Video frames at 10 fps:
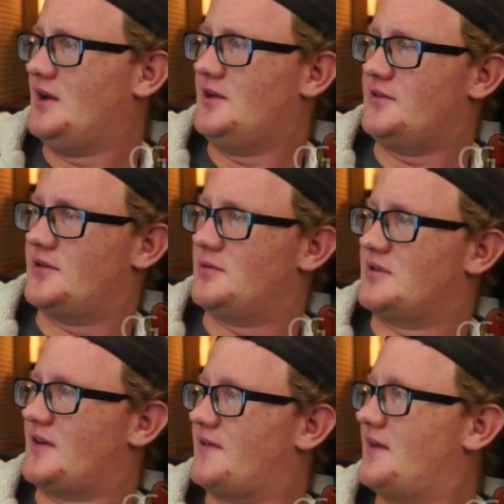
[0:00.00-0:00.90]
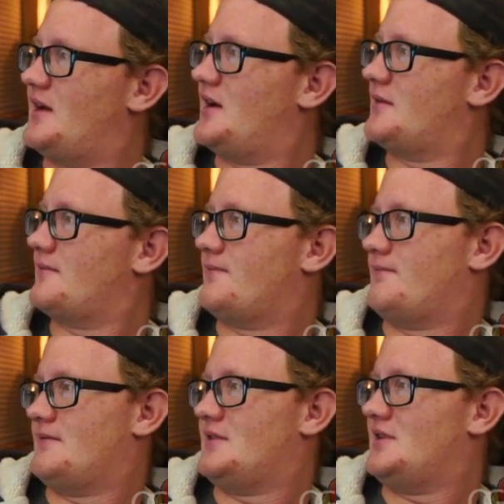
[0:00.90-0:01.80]
So we got that.
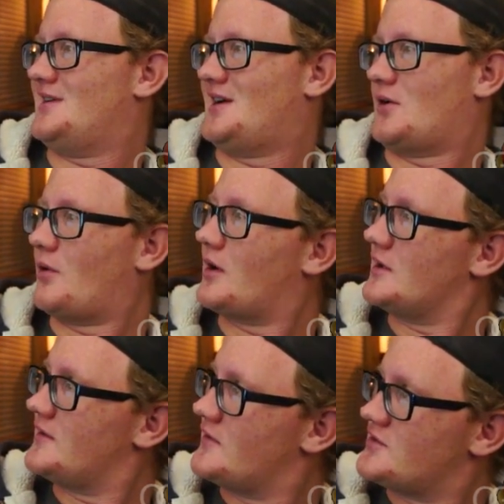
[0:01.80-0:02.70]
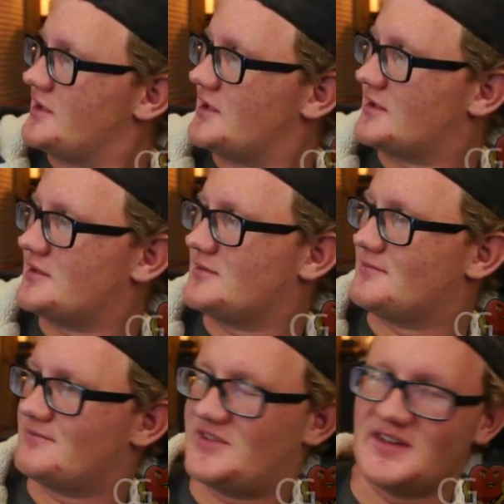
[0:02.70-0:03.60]
No, I don't want it to check. I don't
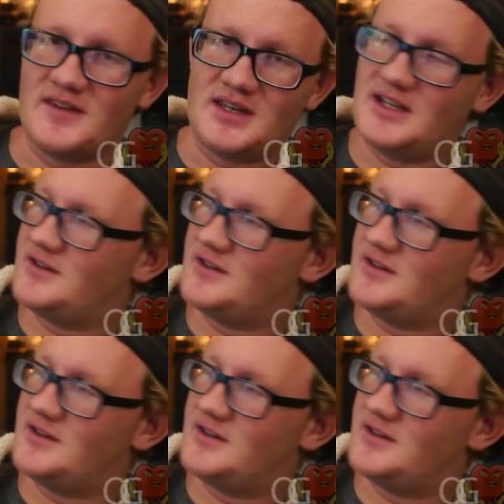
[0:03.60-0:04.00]
see the need